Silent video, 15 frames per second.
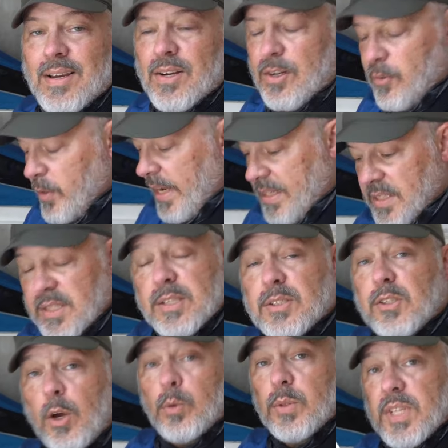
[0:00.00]
Alright,
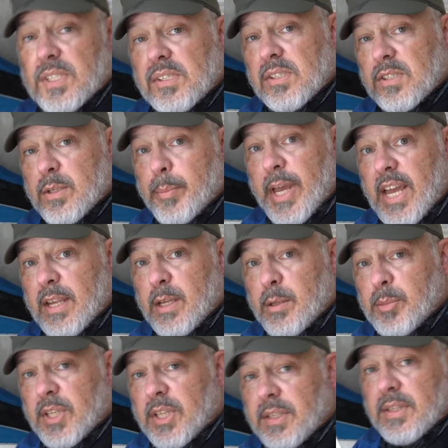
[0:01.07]
so this is the backing
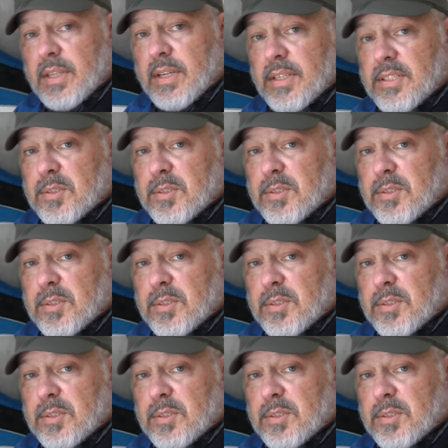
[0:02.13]
plate that I